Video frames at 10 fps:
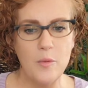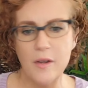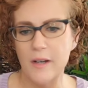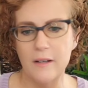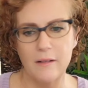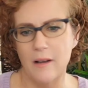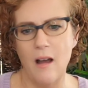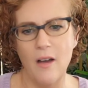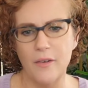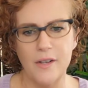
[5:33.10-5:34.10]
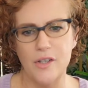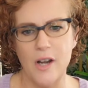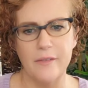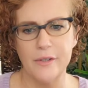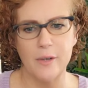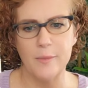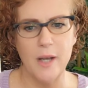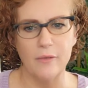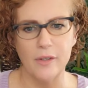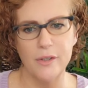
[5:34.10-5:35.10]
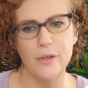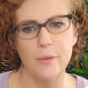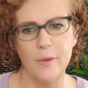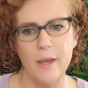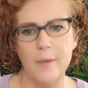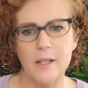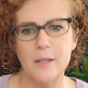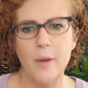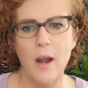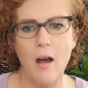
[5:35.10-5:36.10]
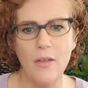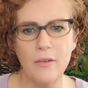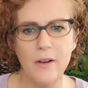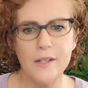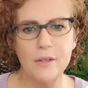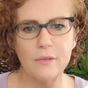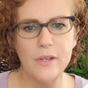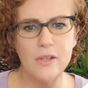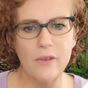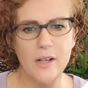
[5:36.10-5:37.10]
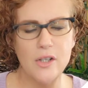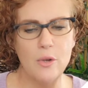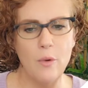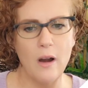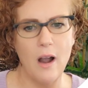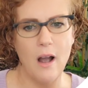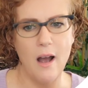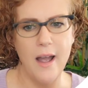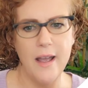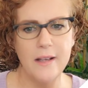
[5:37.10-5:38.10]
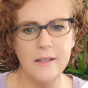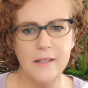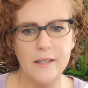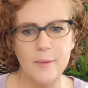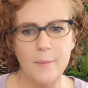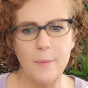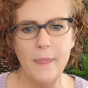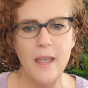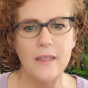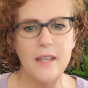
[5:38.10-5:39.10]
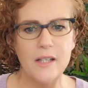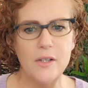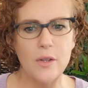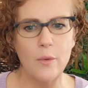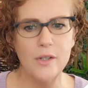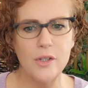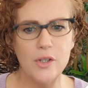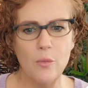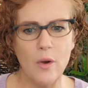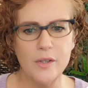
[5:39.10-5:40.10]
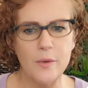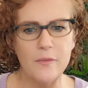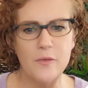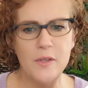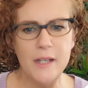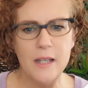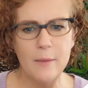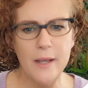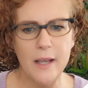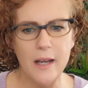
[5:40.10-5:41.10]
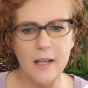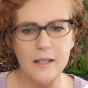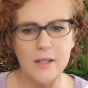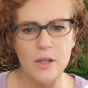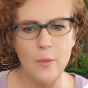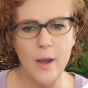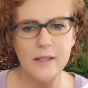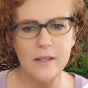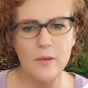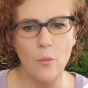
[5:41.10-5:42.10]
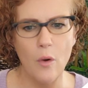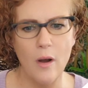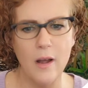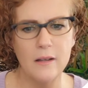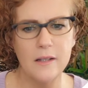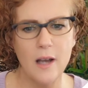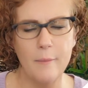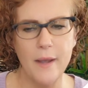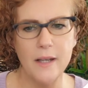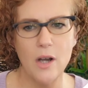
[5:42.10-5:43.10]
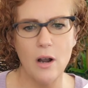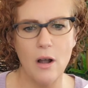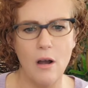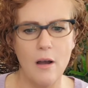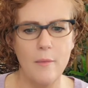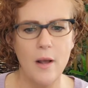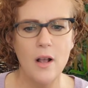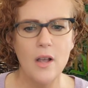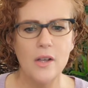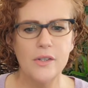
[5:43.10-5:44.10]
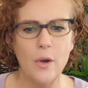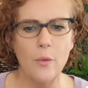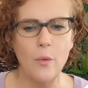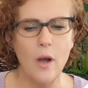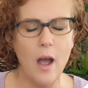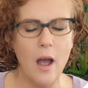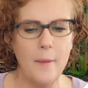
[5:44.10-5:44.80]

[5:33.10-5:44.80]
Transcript: you can authorize JavaScript. I really don't know what that means, but authorize the redirect URIs. These are the ones that you want. So if you see the beginning, it's us1.make.com. So